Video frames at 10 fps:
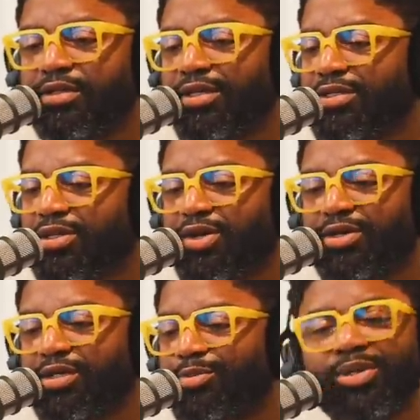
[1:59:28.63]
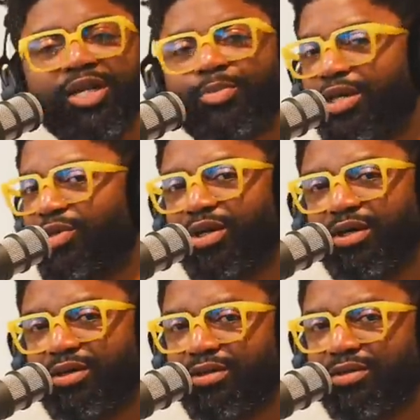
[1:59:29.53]
It's all good. Pull up anyway.
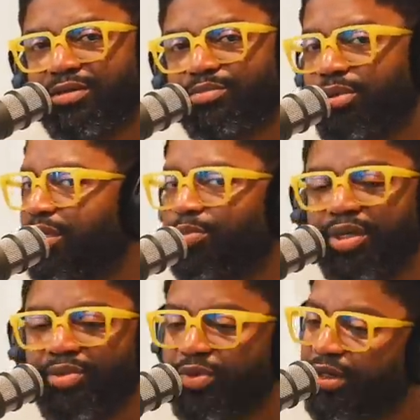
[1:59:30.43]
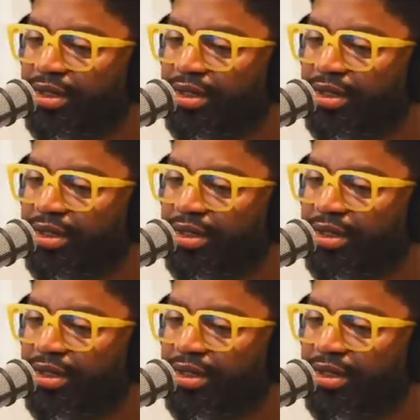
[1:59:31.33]
Pull up anyway.